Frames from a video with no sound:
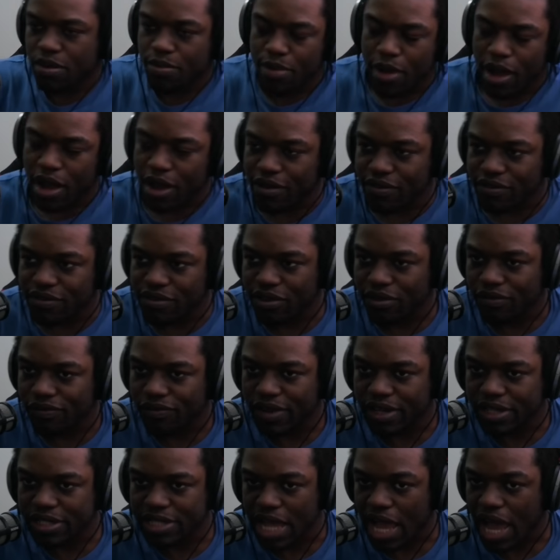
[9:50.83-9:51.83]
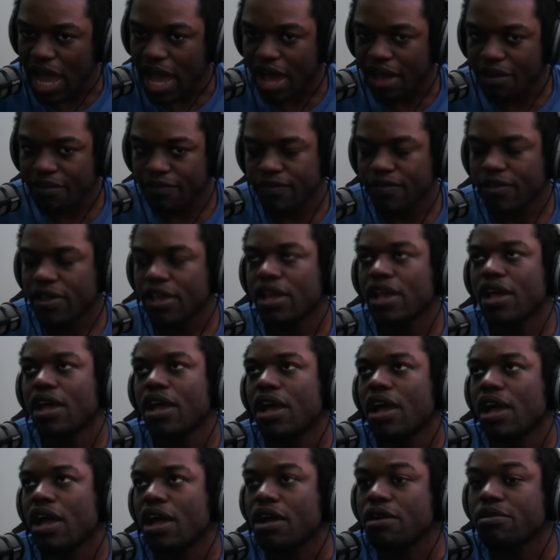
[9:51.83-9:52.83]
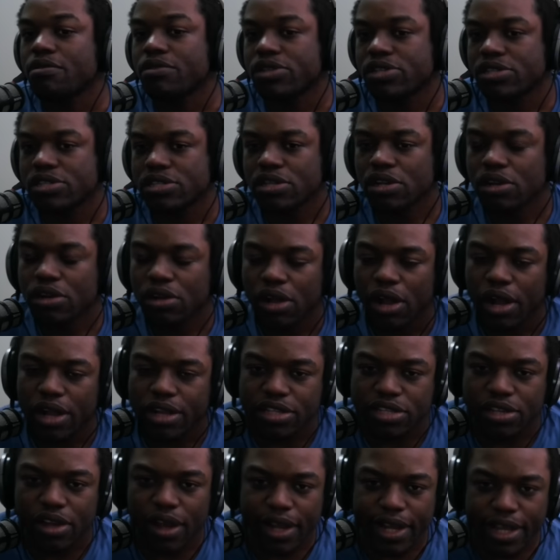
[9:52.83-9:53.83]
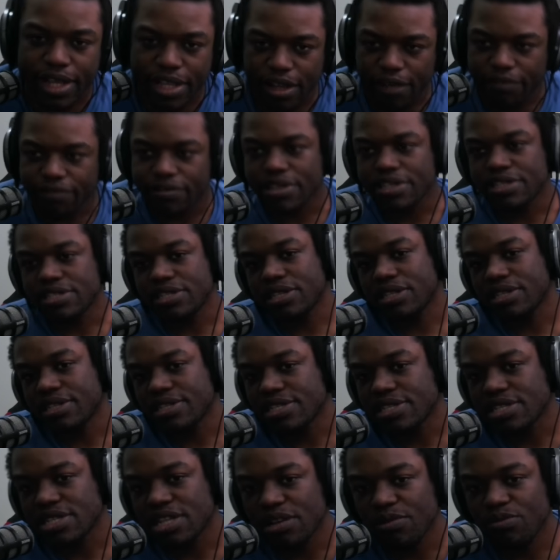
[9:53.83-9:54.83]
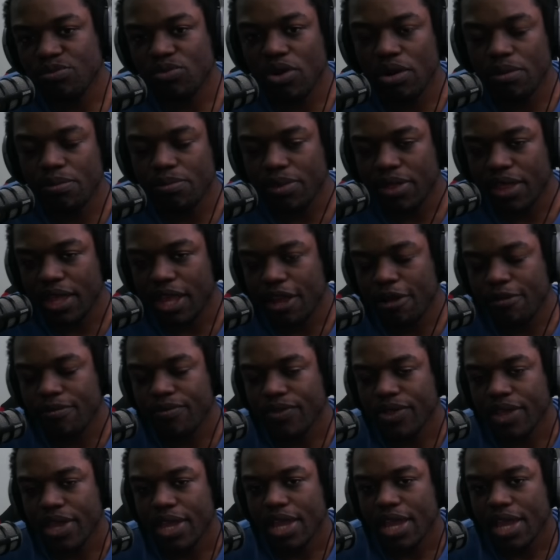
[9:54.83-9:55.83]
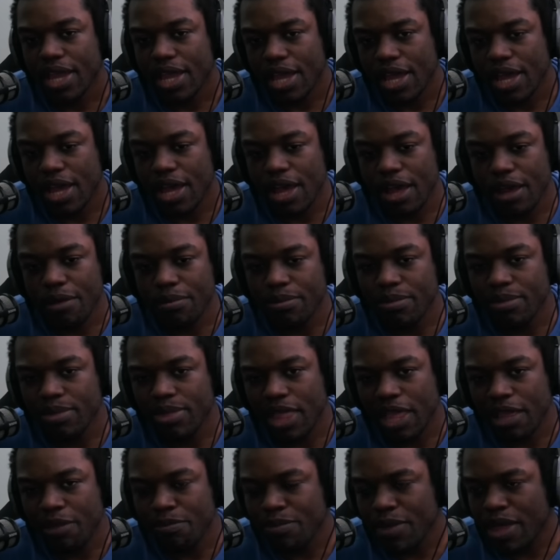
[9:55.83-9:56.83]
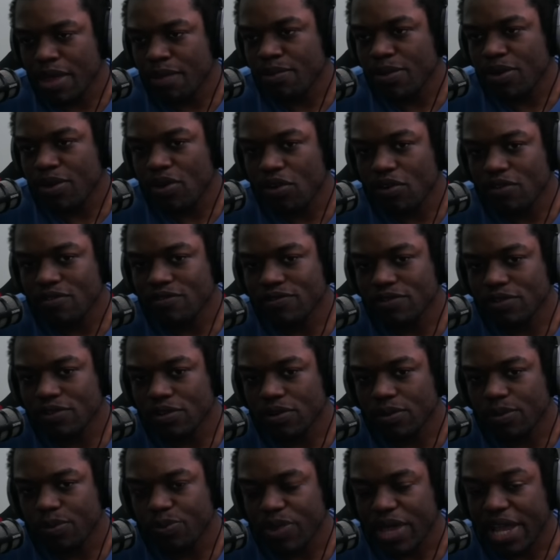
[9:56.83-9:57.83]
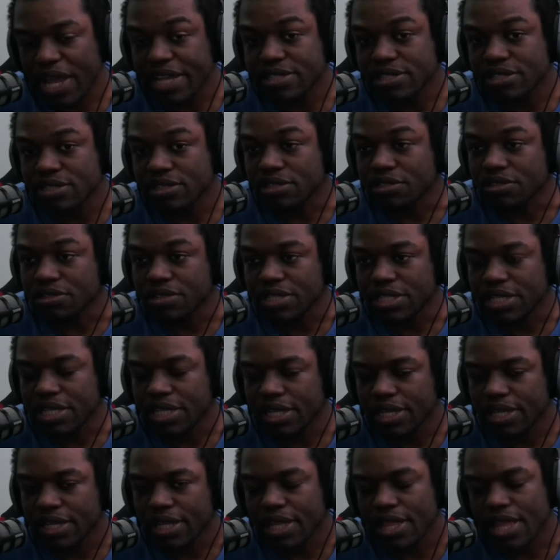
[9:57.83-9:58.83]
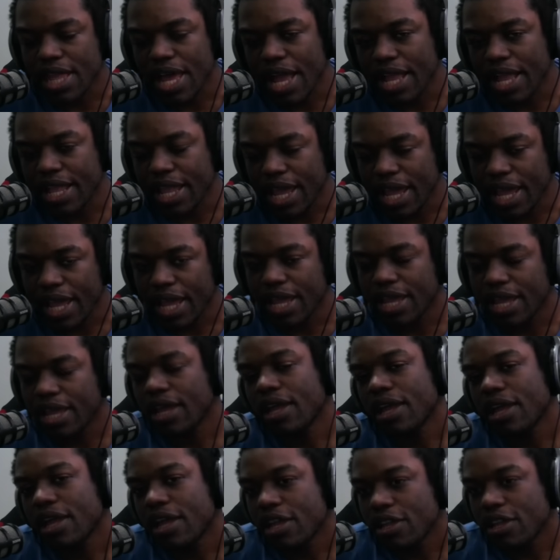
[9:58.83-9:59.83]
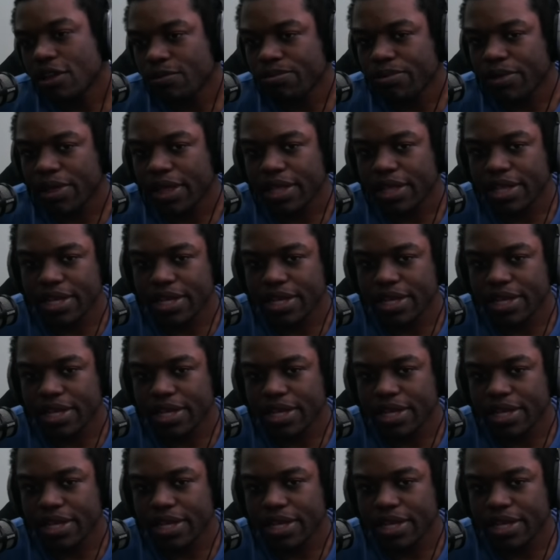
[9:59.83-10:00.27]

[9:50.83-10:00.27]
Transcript: powerful effect to have uh, with Snowguard. So I could definitely see this seeing more play, um, like maybe over Agent 13 in that, hey, you play